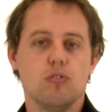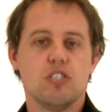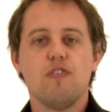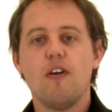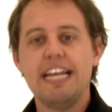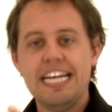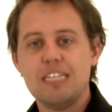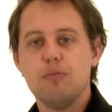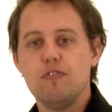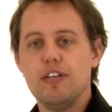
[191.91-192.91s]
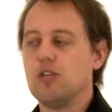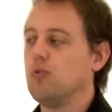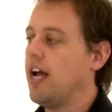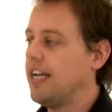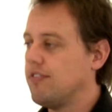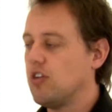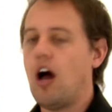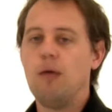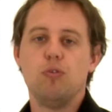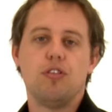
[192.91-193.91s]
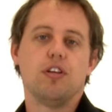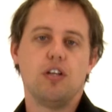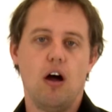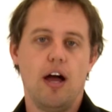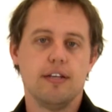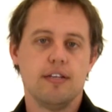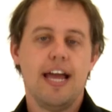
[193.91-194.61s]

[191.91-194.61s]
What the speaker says: It's a very intimate vehicle and you have time with the guide.